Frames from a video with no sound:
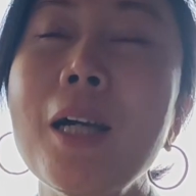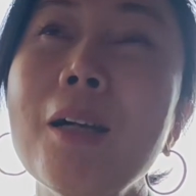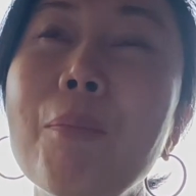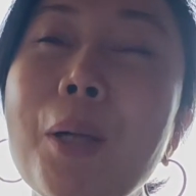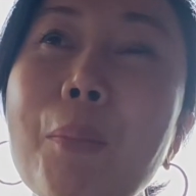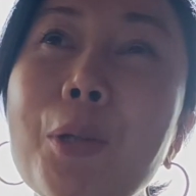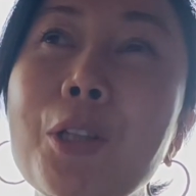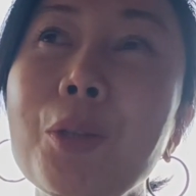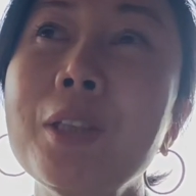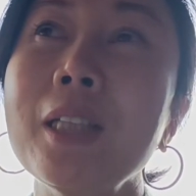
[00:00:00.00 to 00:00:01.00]
But
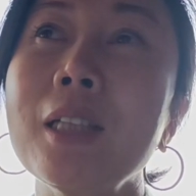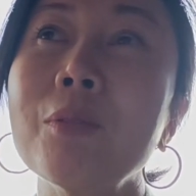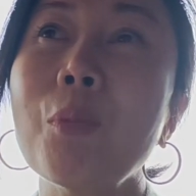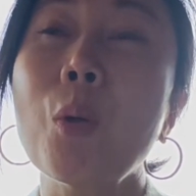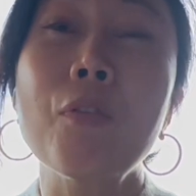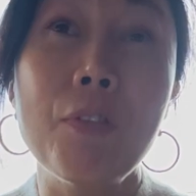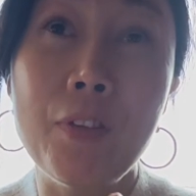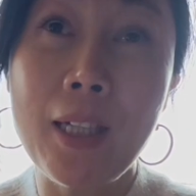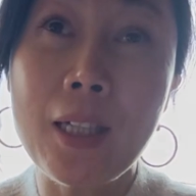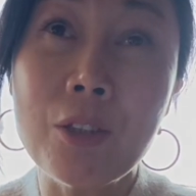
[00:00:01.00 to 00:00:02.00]
producing is more
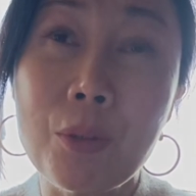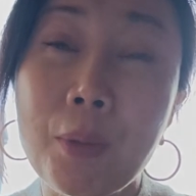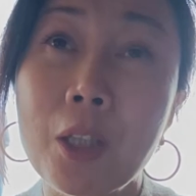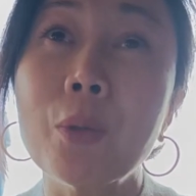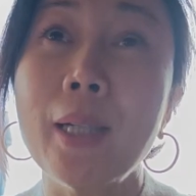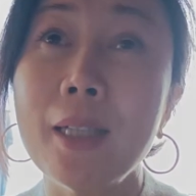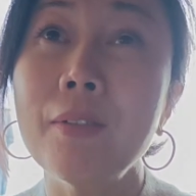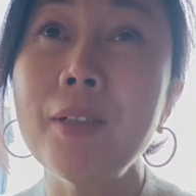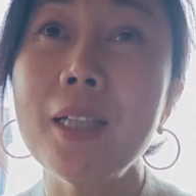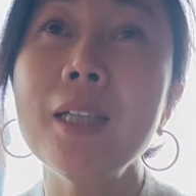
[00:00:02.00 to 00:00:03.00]
fulfilling to me
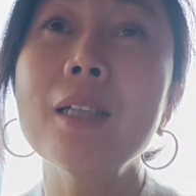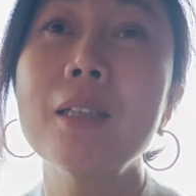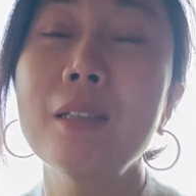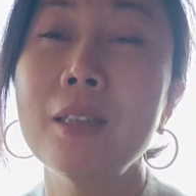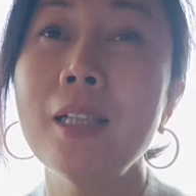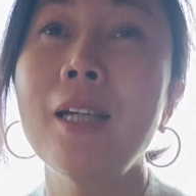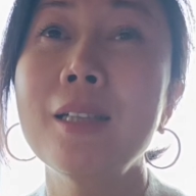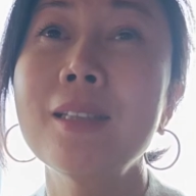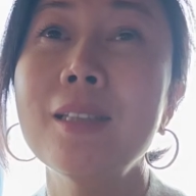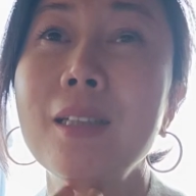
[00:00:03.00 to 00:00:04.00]
creatively.
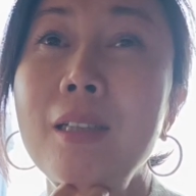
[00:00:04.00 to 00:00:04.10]
Yes.